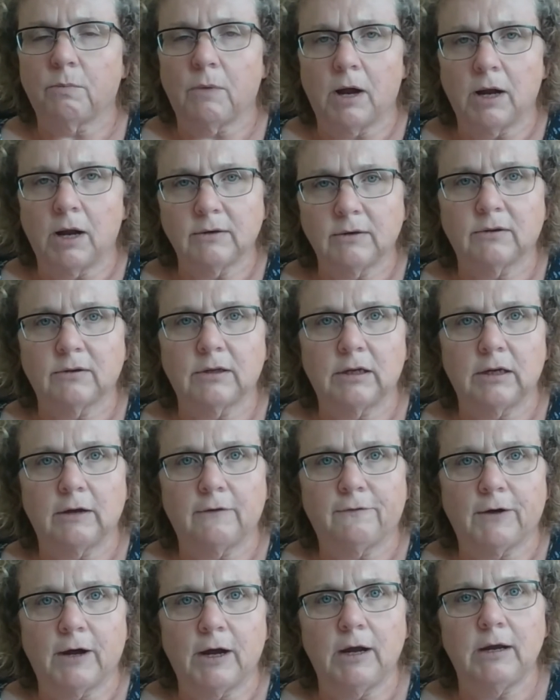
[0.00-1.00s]
honestly,
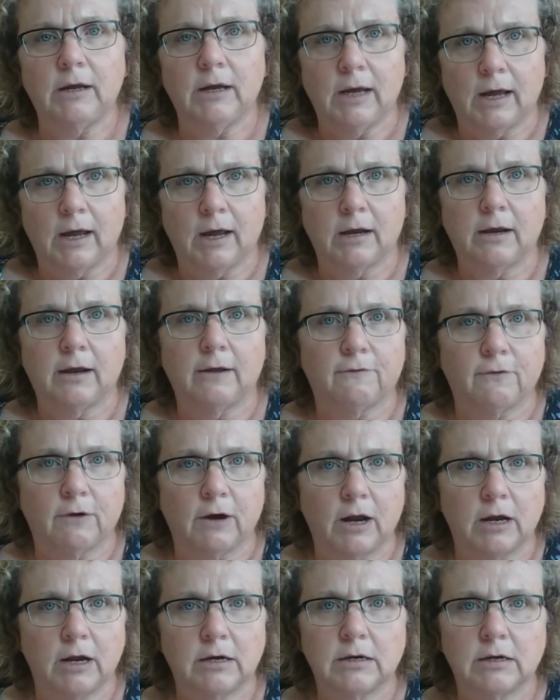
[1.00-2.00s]
if I had a
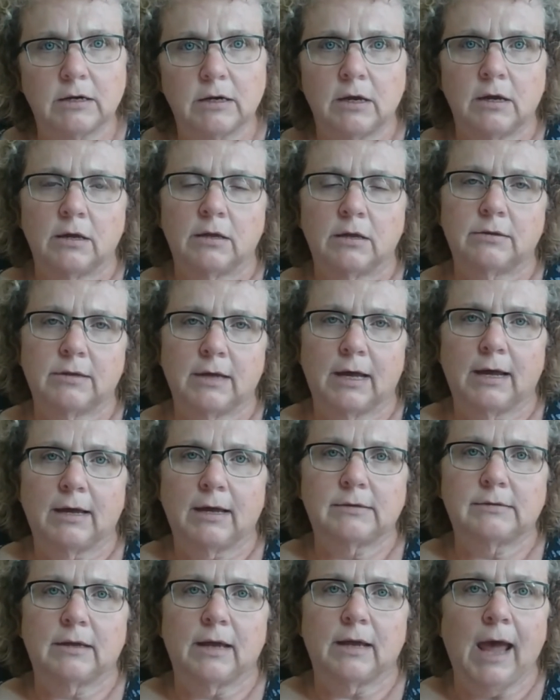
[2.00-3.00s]
friend
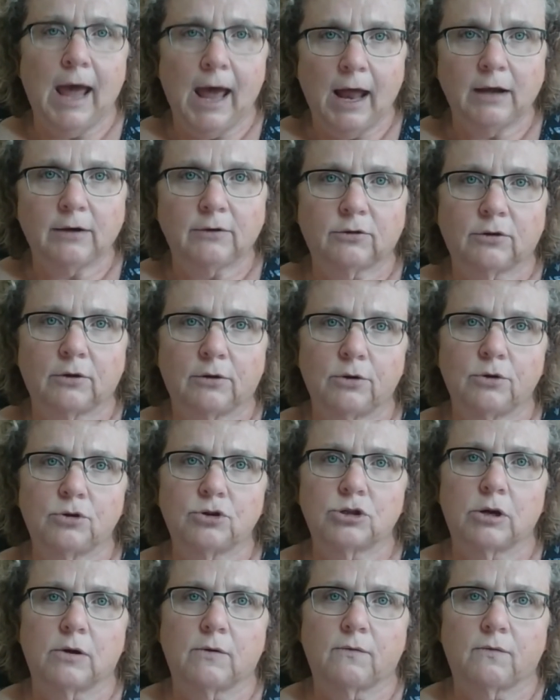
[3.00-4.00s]
that had a
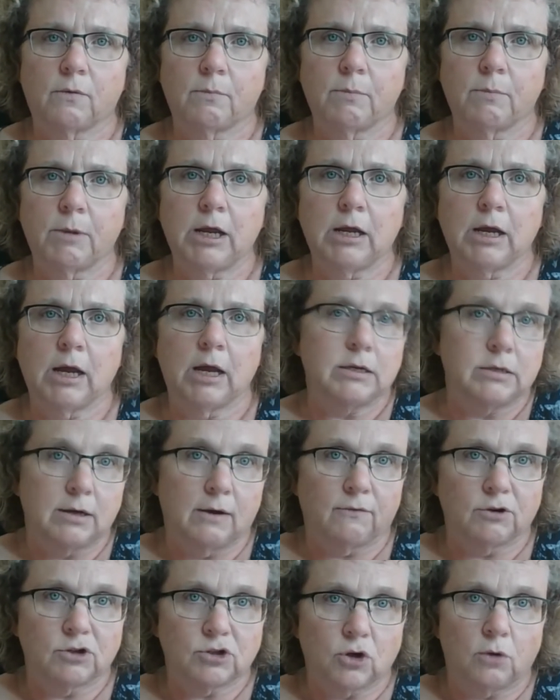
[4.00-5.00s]
solution for me and
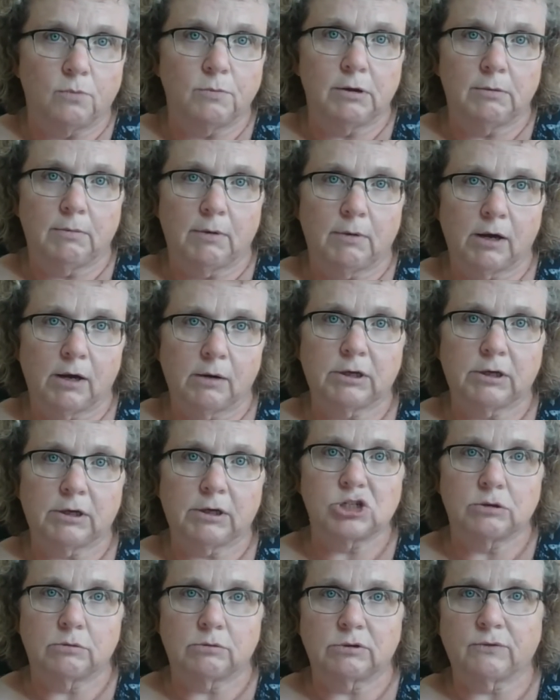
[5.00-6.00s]
never told me about it because
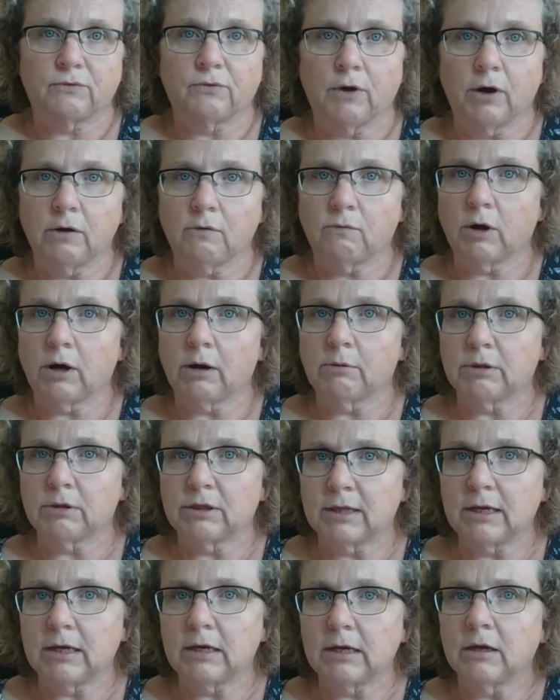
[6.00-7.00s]
she was afraid of what I would
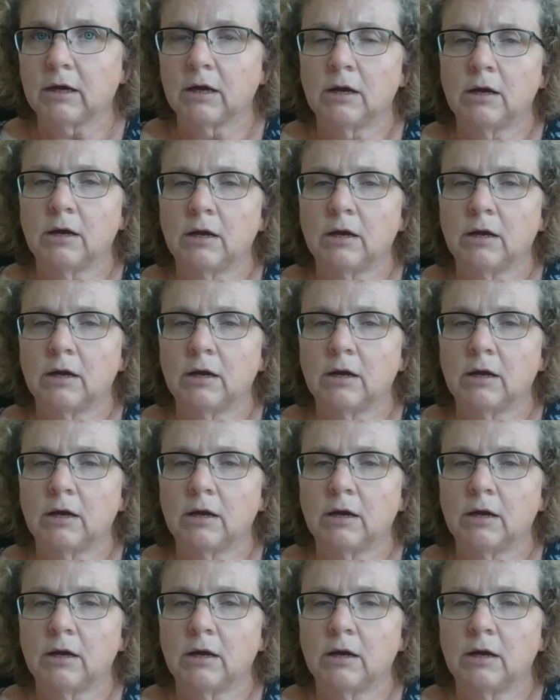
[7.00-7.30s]
think,